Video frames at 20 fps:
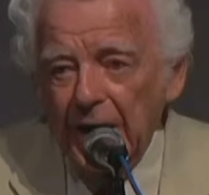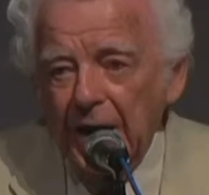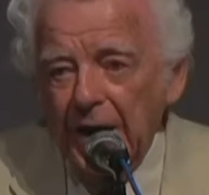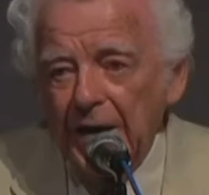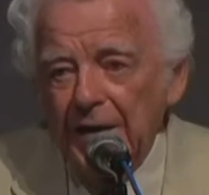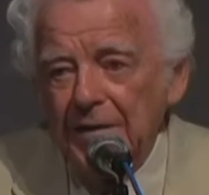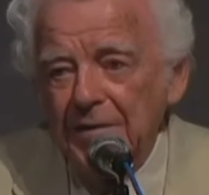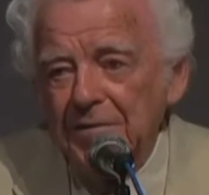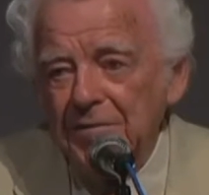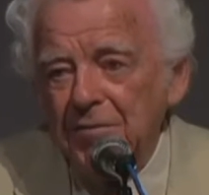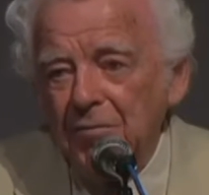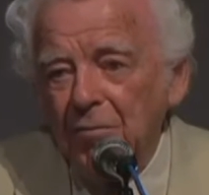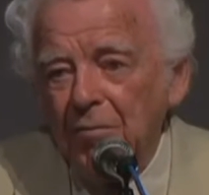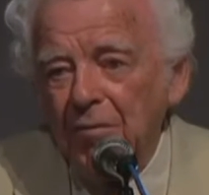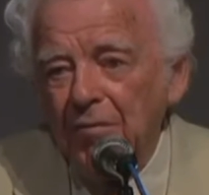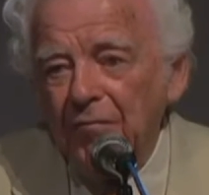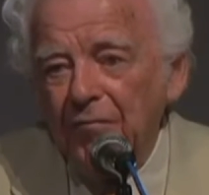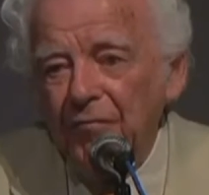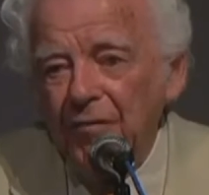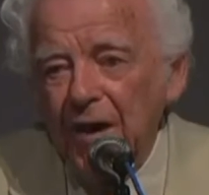and you
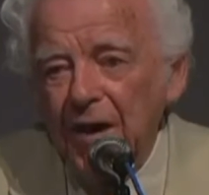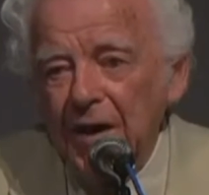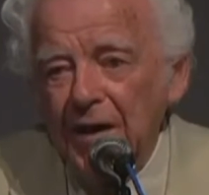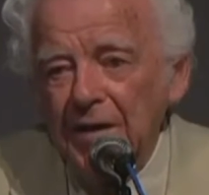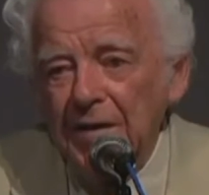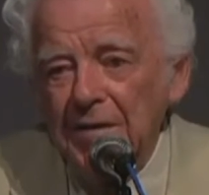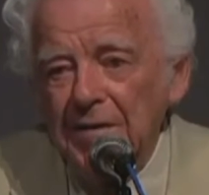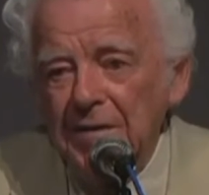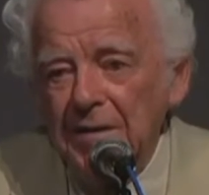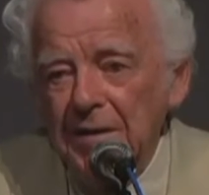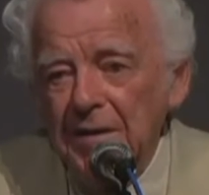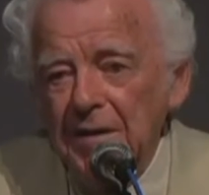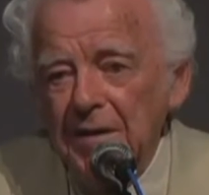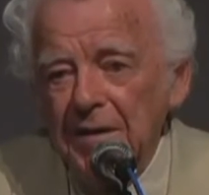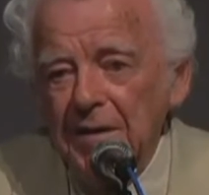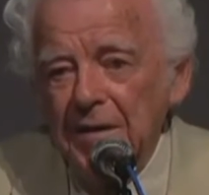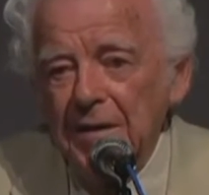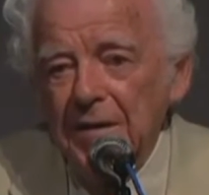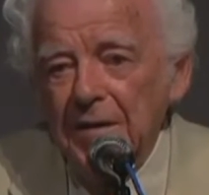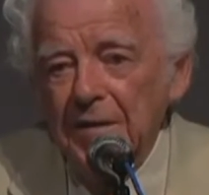will find
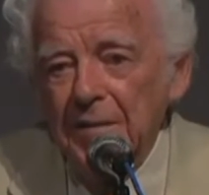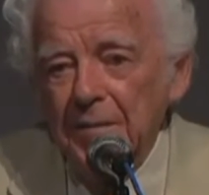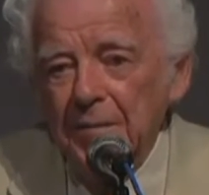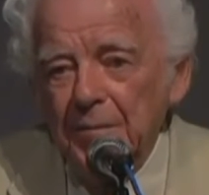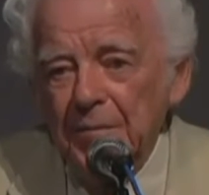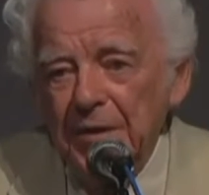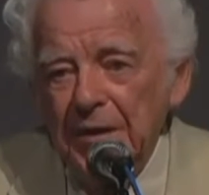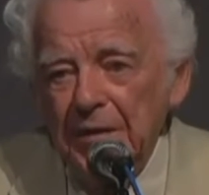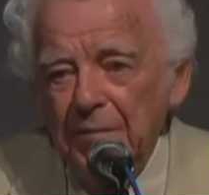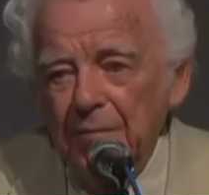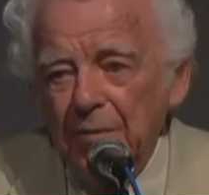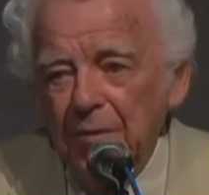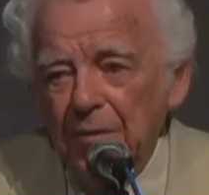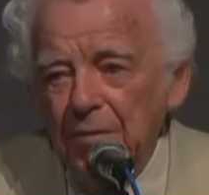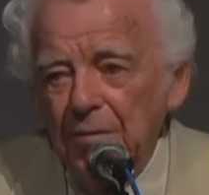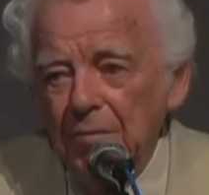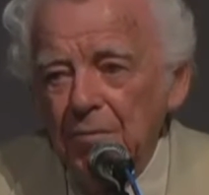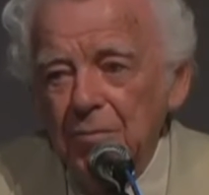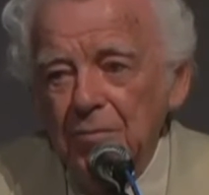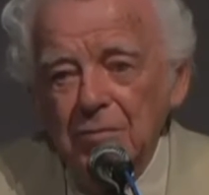
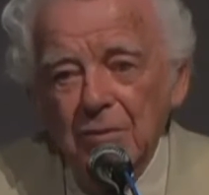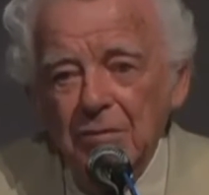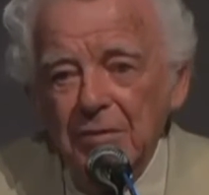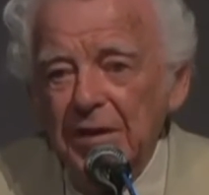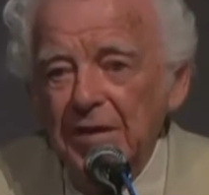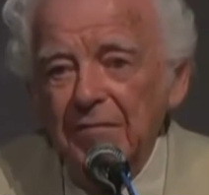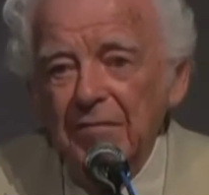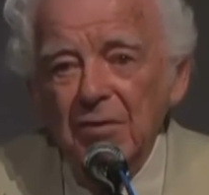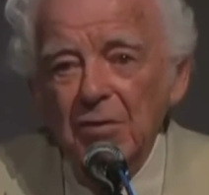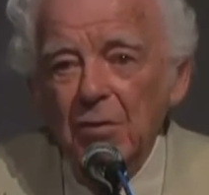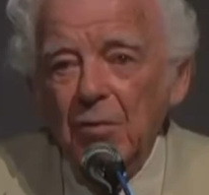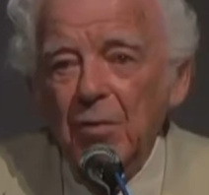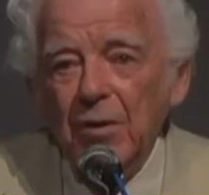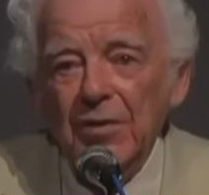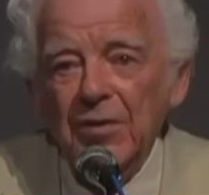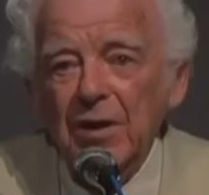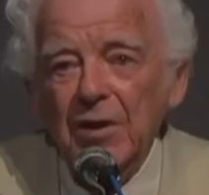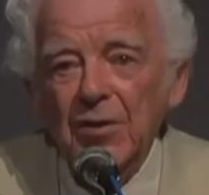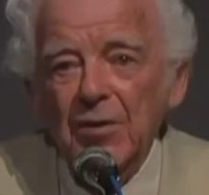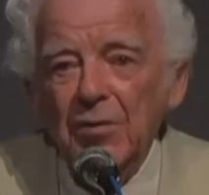people who don't even know
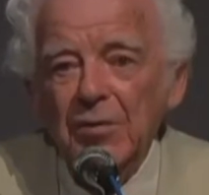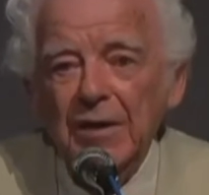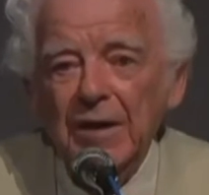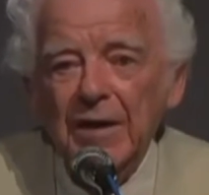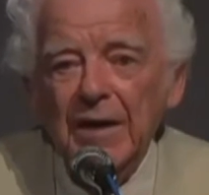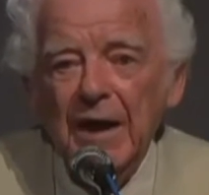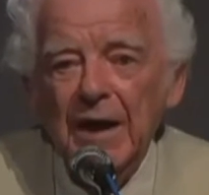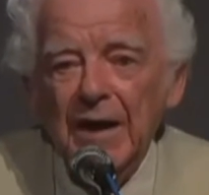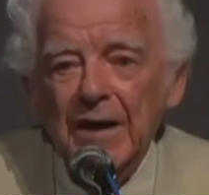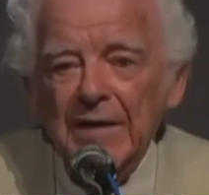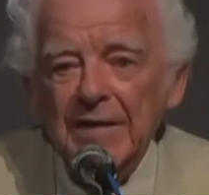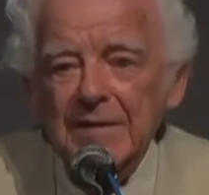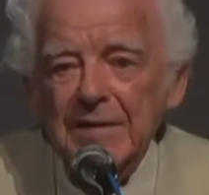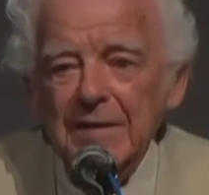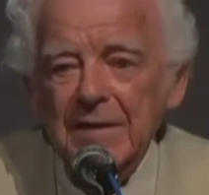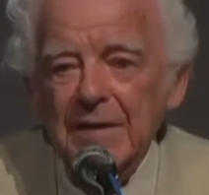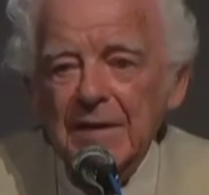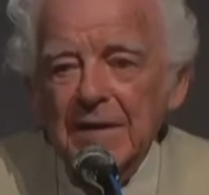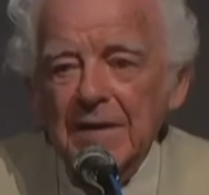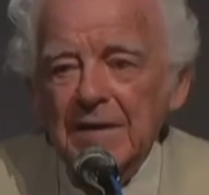what they're looking at
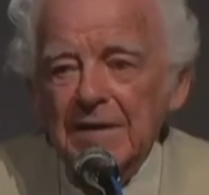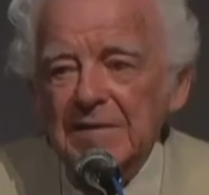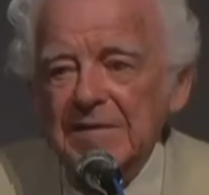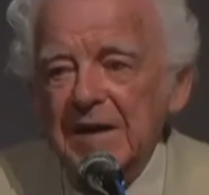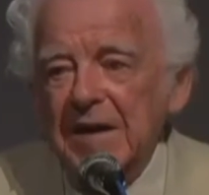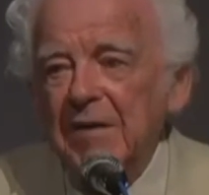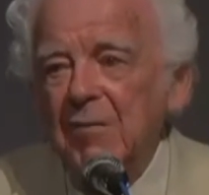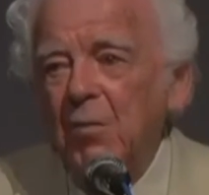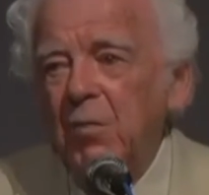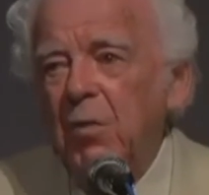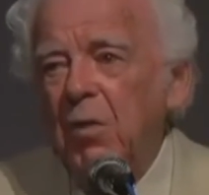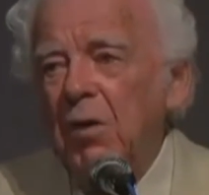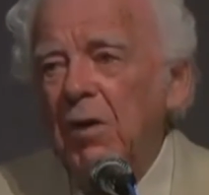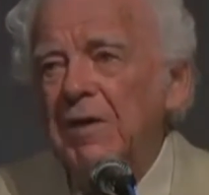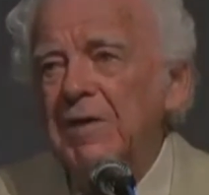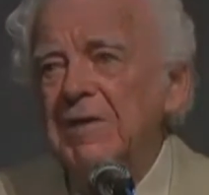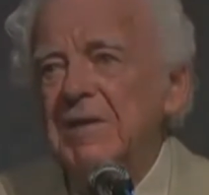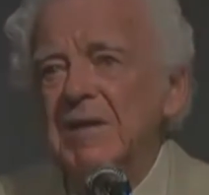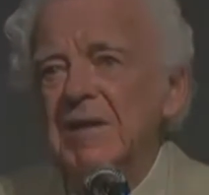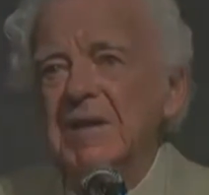say,
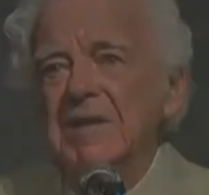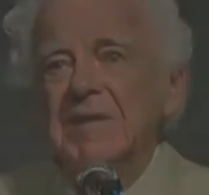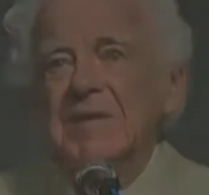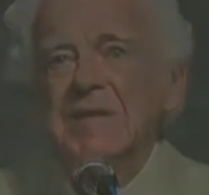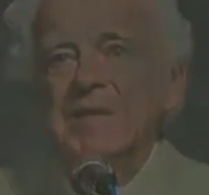What is